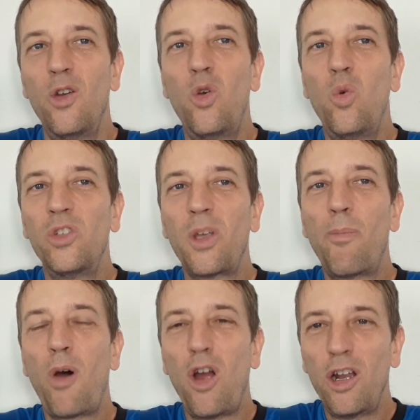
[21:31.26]
who was a
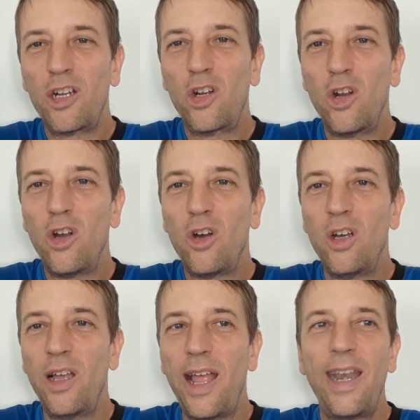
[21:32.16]
bar
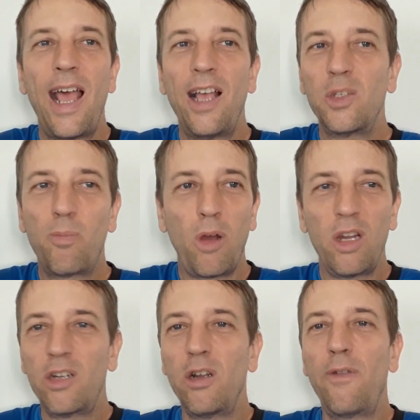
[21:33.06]
girl and has
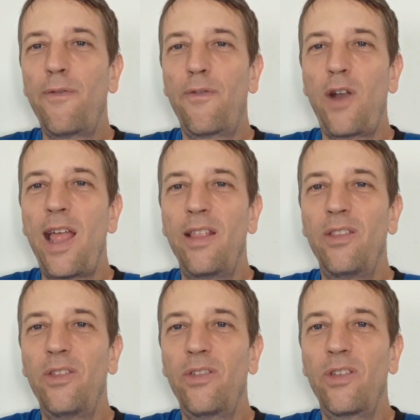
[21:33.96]
bar girl
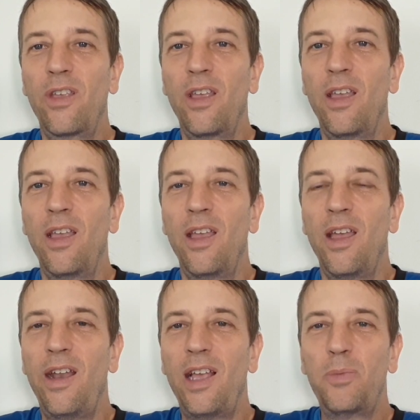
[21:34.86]
friends
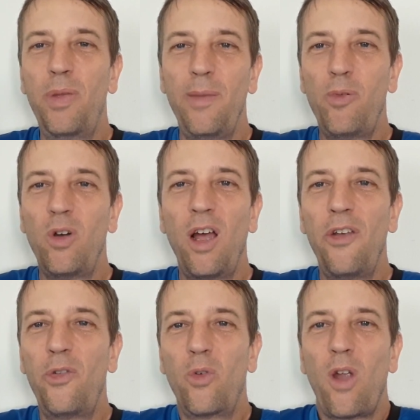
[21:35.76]
and has people on
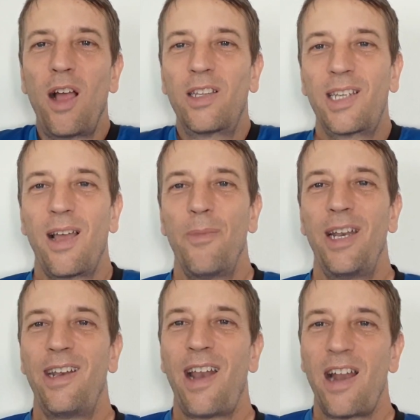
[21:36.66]
drugs coming
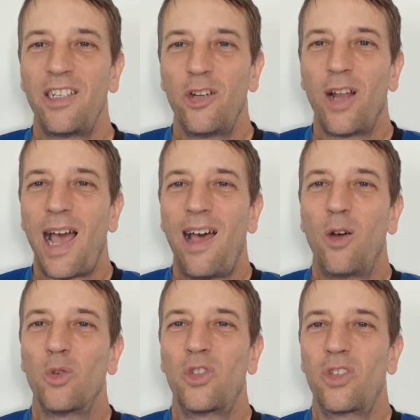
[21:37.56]
in and out of your
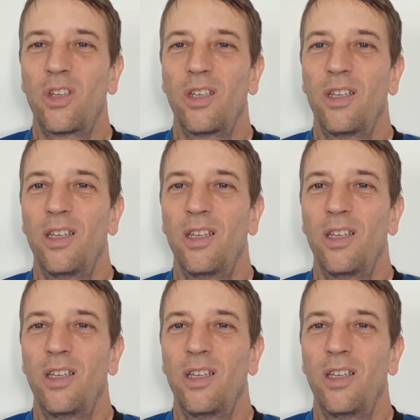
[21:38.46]
house.